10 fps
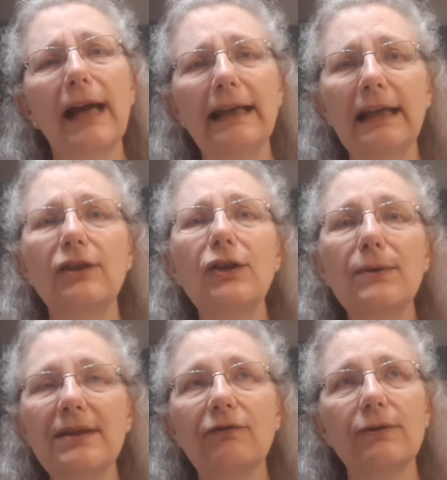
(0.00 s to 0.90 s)
I can
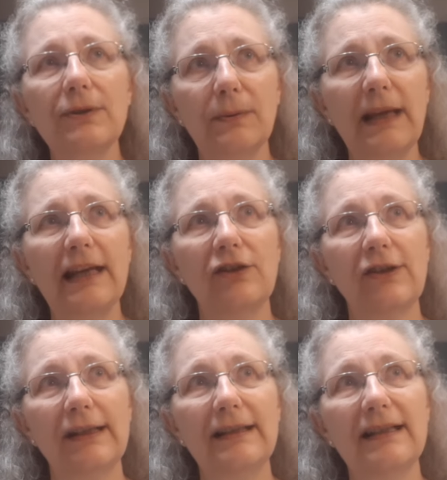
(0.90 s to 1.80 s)
use for
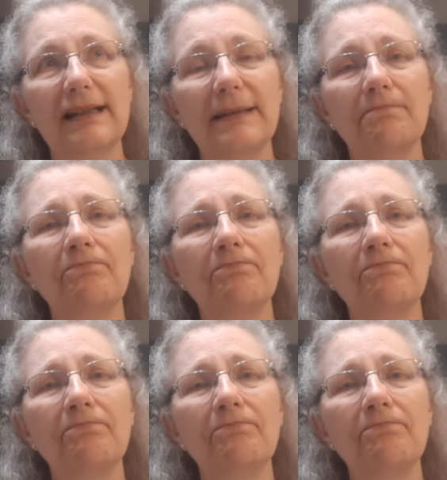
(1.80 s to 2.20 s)
donations.